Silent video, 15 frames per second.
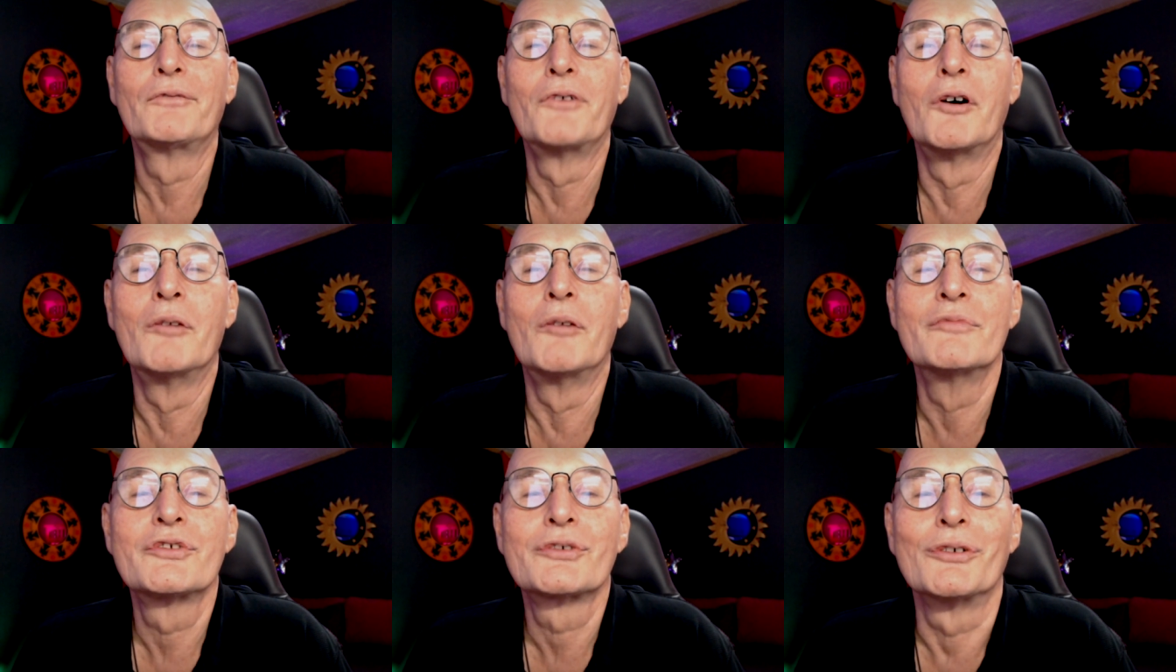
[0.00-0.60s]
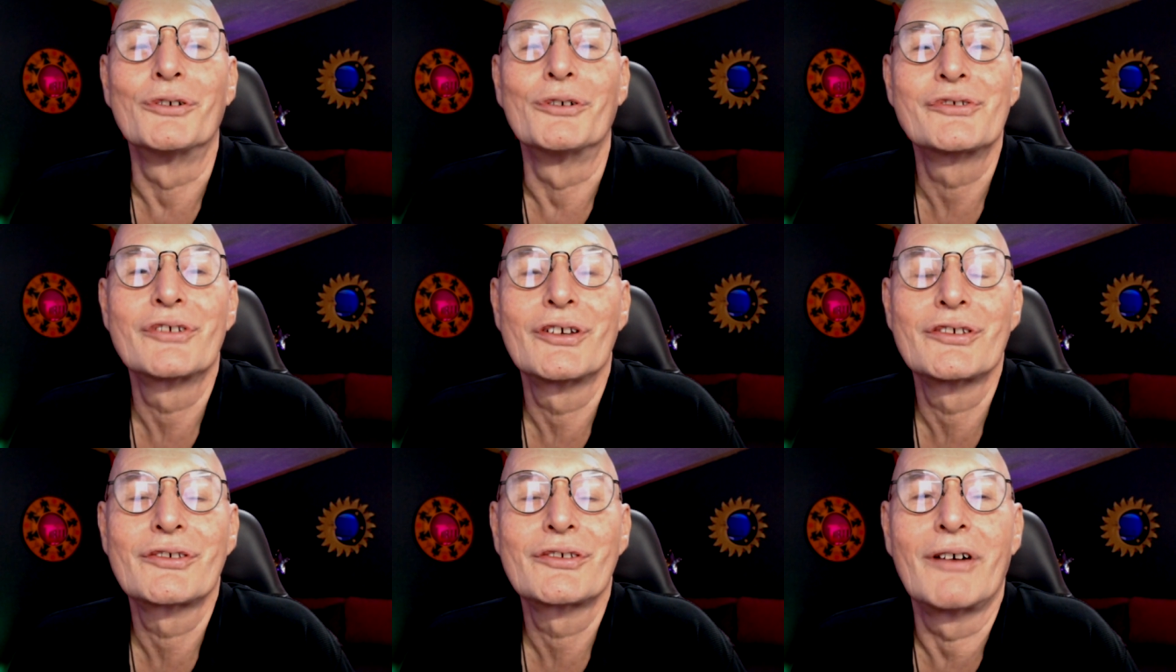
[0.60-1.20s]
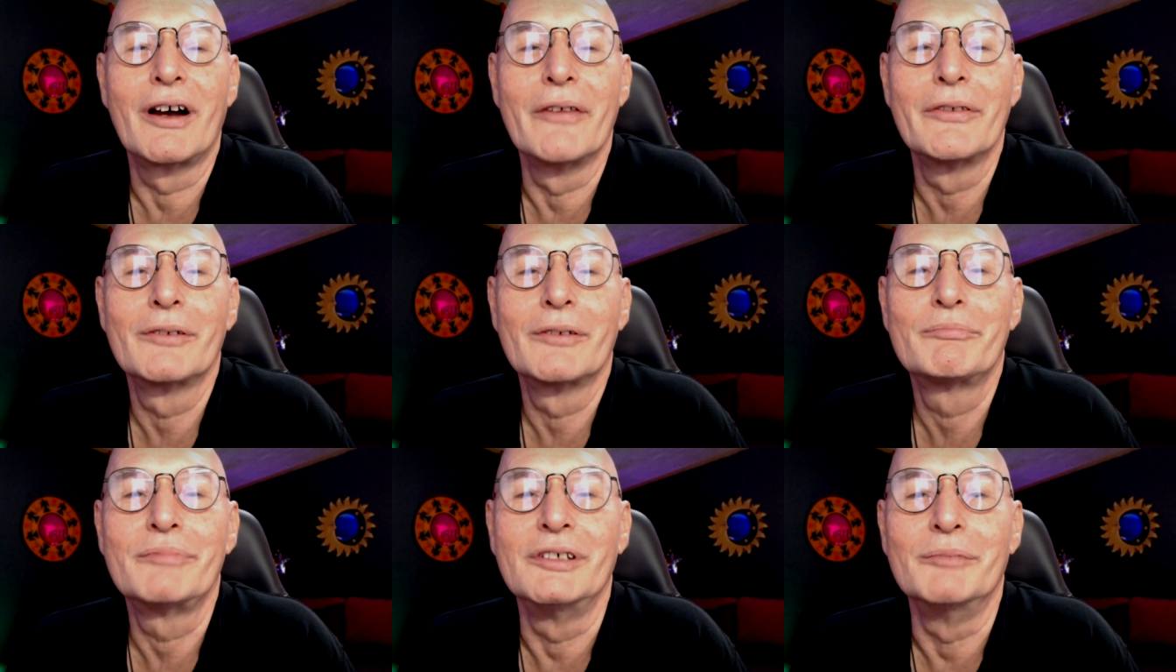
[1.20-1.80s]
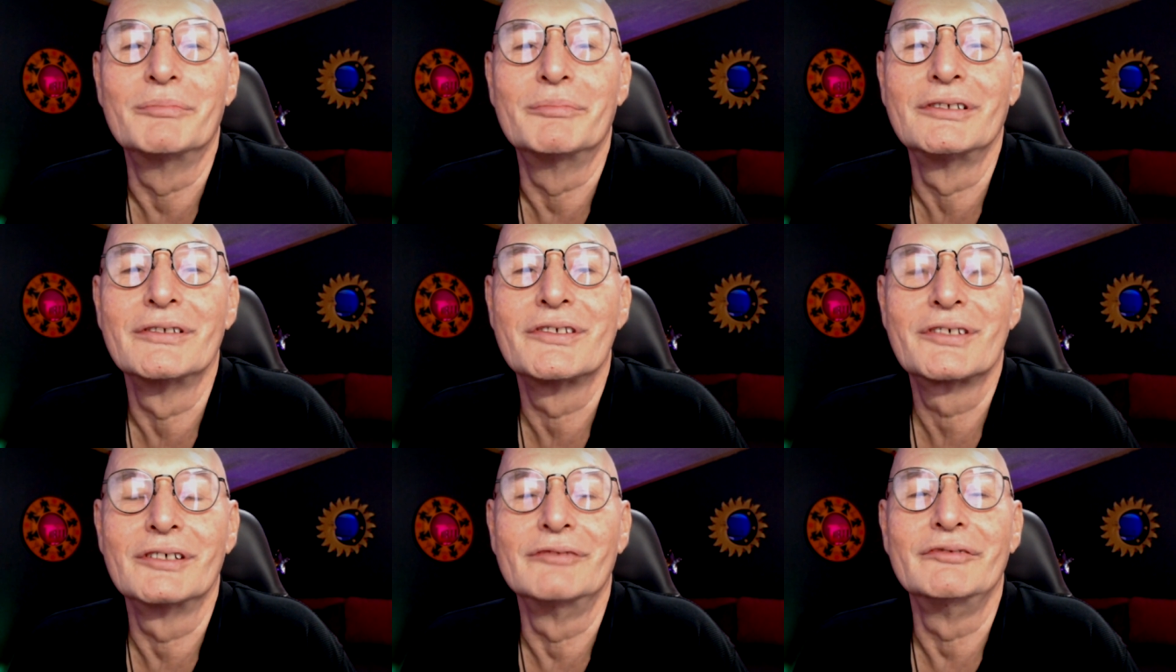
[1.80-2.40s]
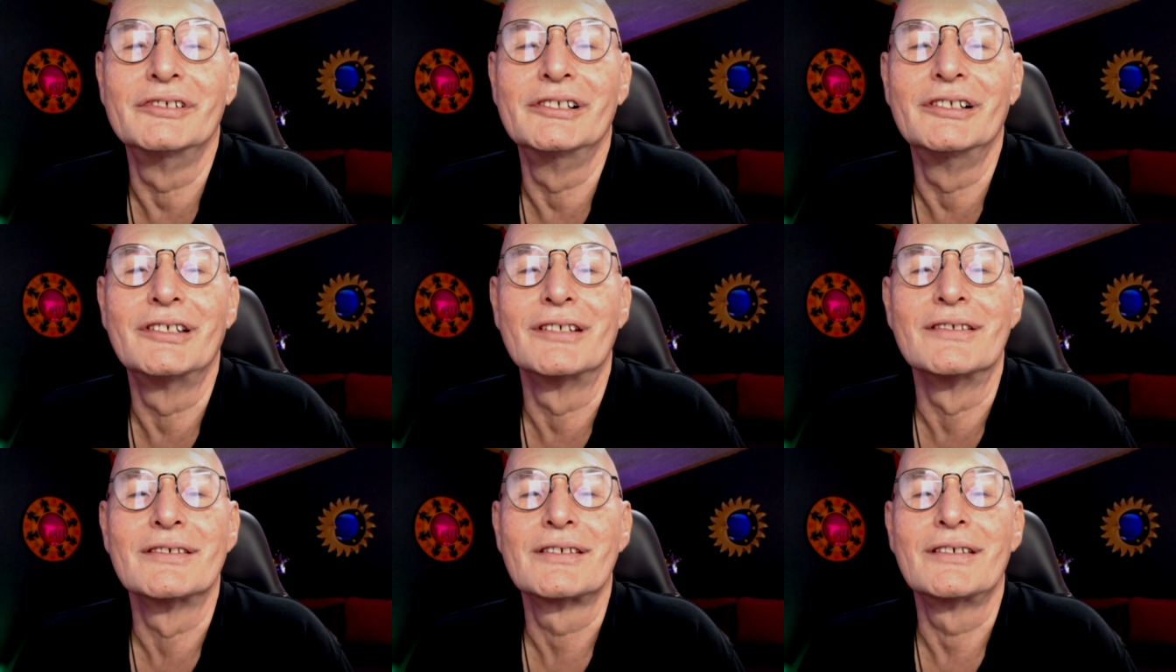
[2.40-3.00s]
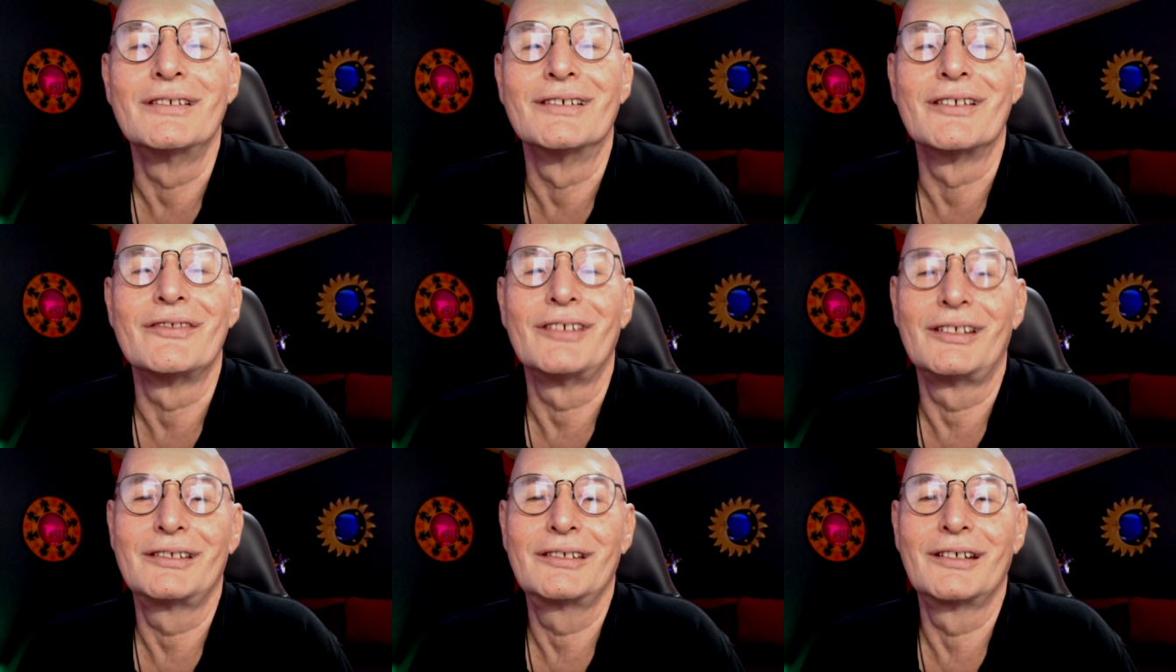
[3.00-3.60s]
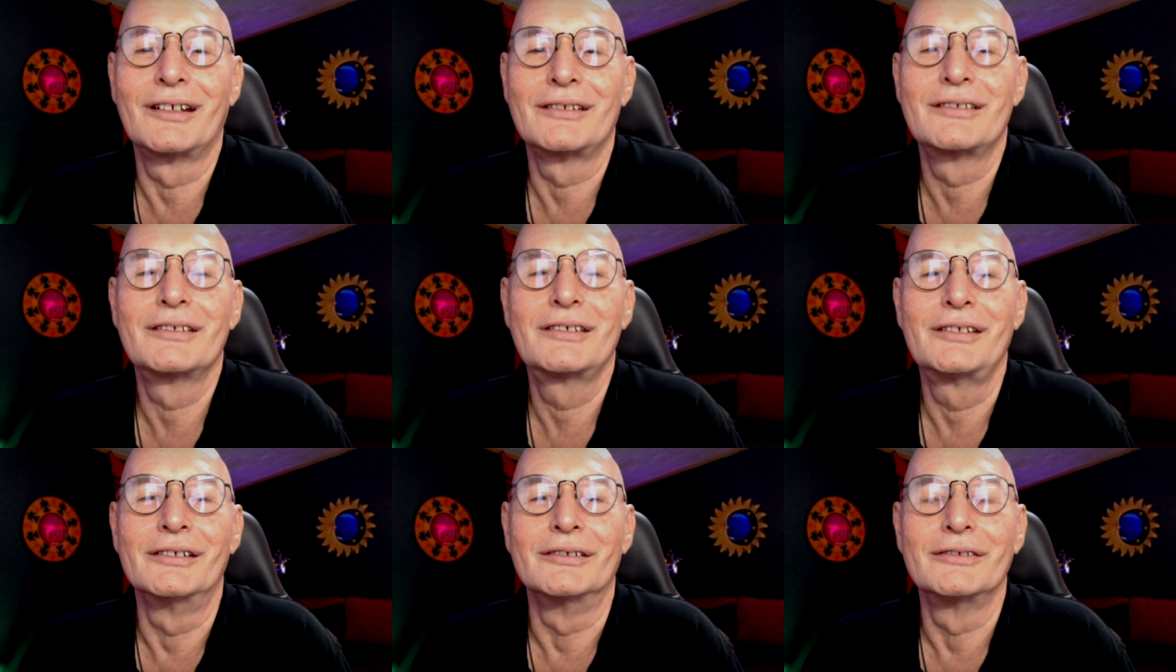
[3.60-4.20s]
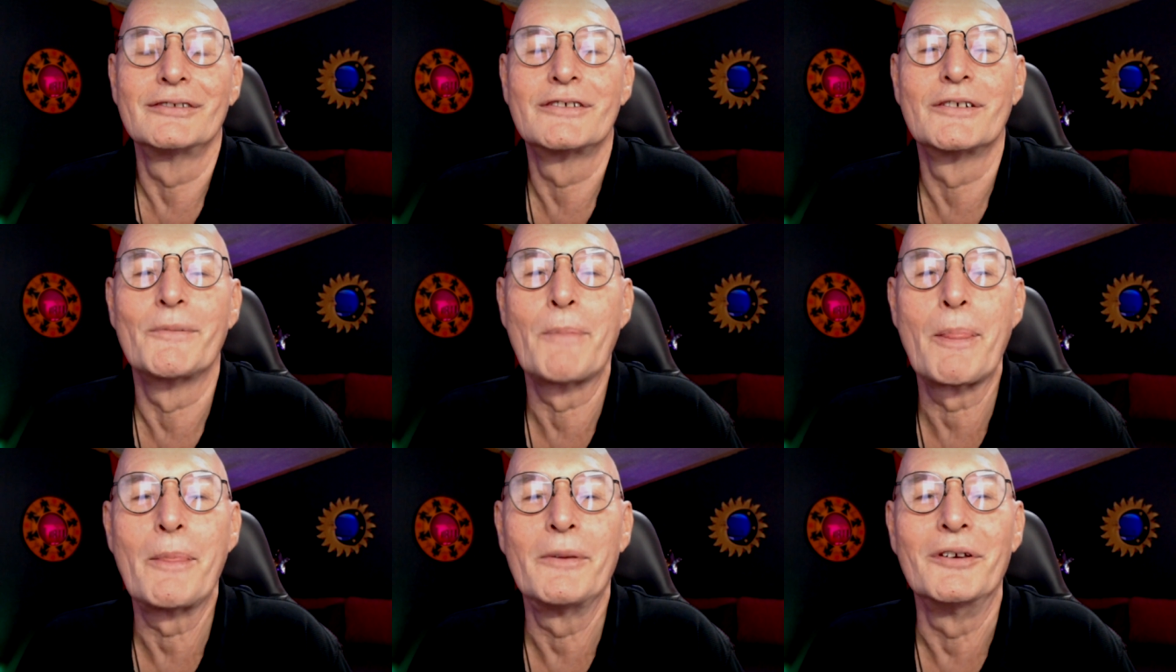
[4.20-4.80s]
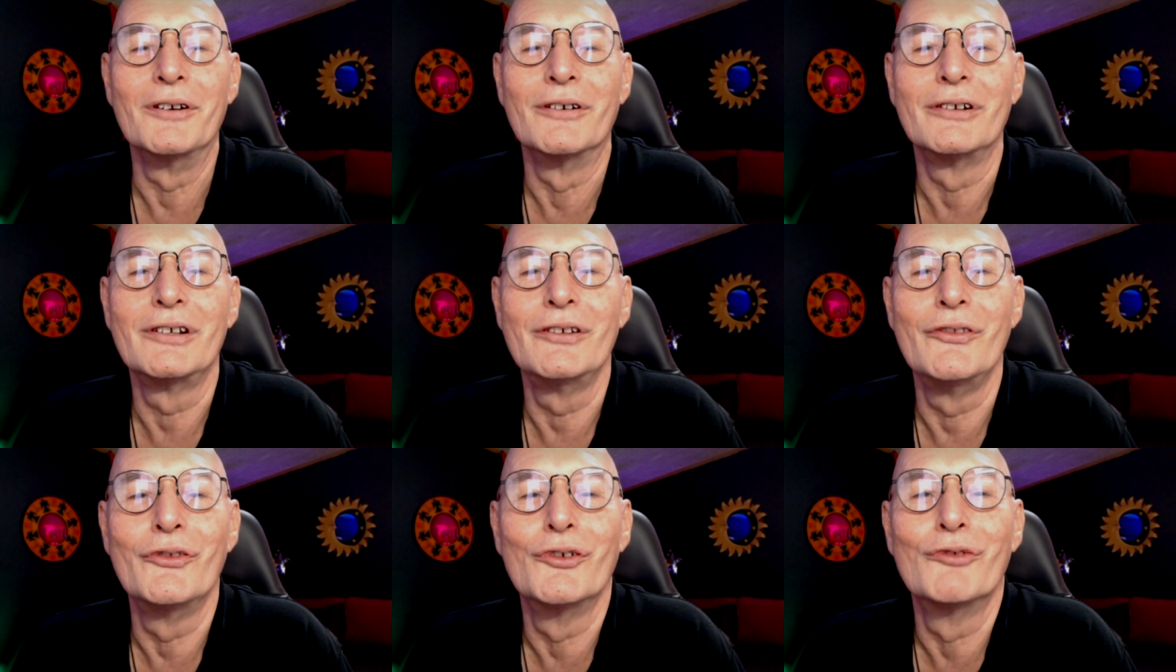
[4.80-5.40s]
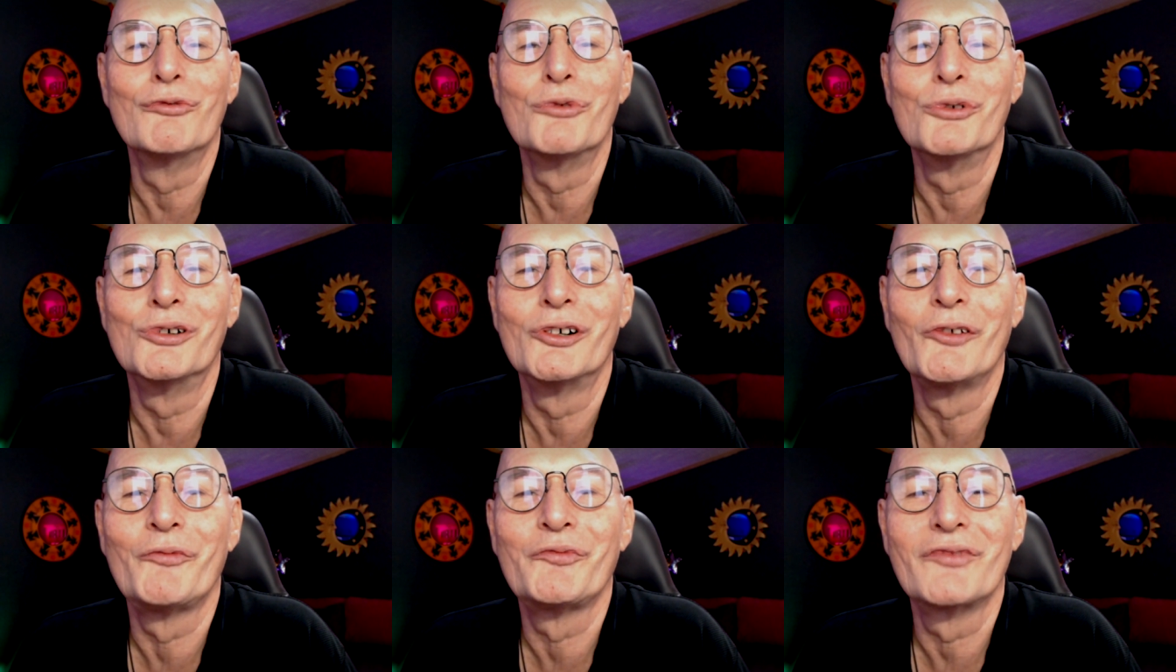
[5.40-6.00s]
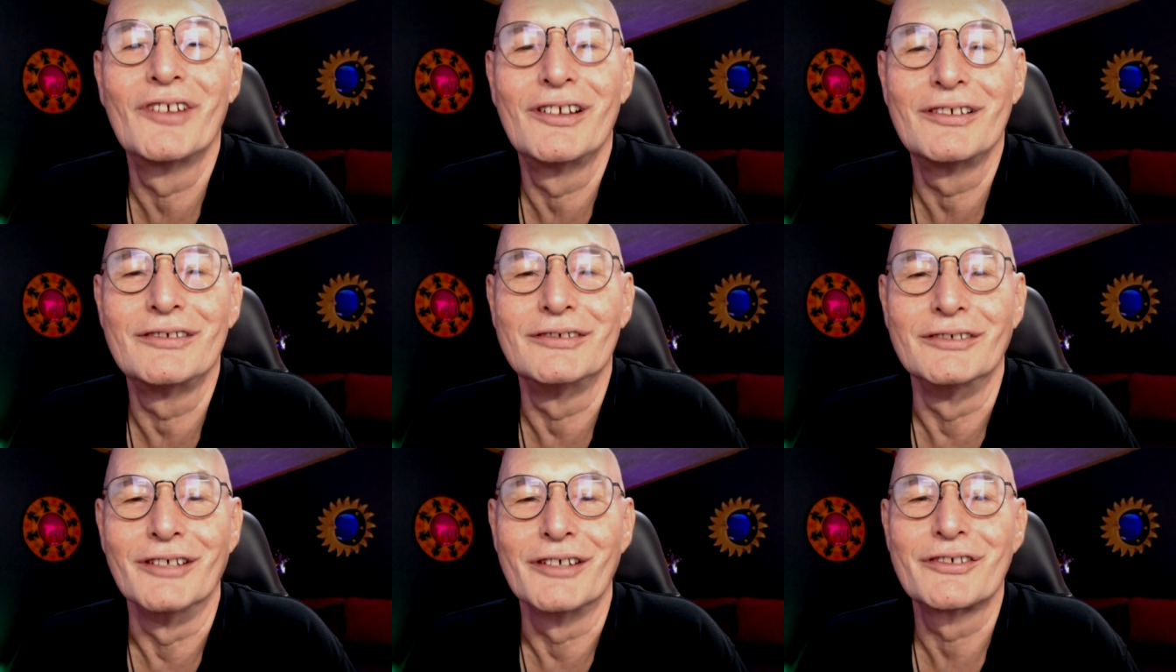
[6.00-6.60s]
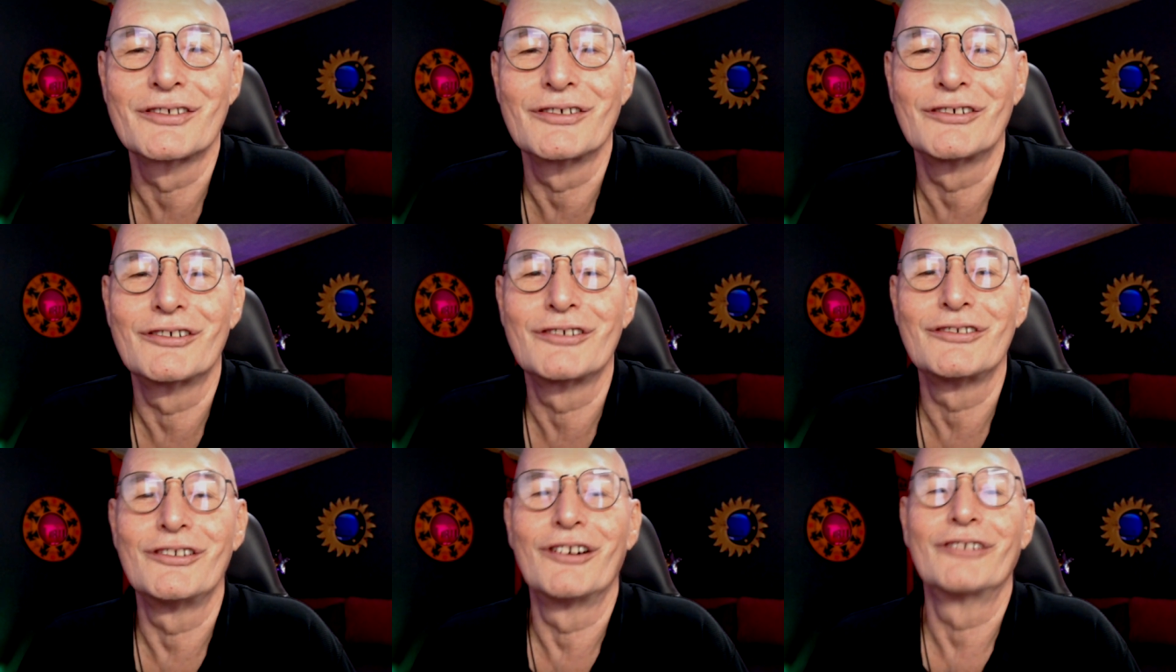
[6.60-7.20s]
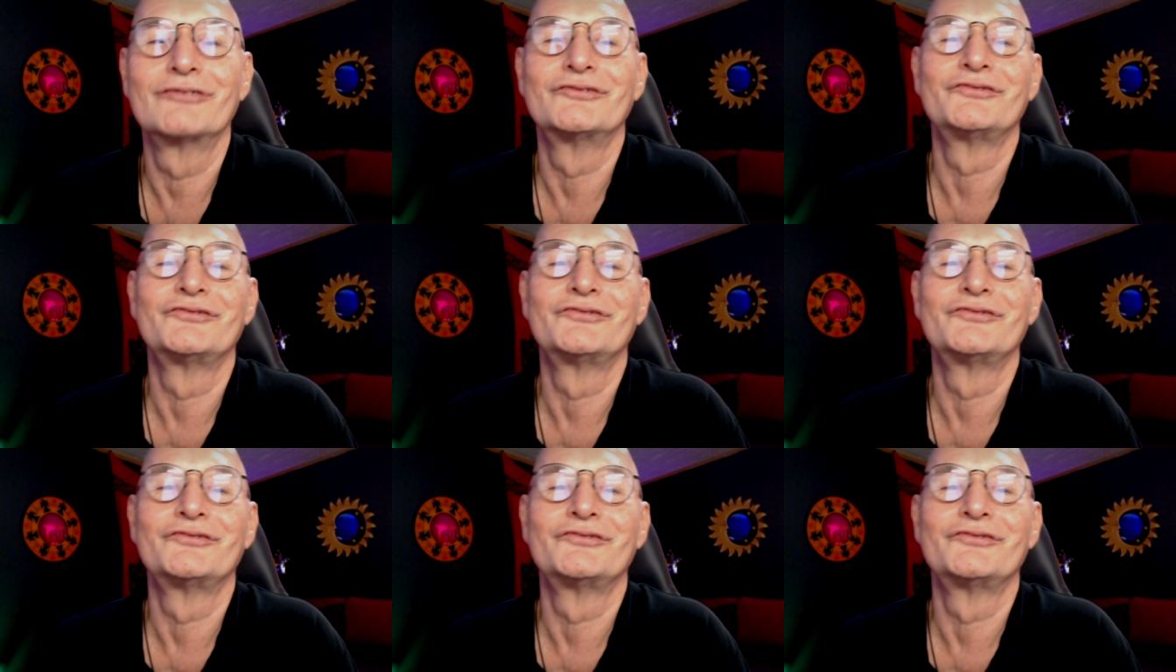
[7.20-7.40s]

from soldiers or other people, civilians, you know, that got killed, you know, in the war. Yes or no?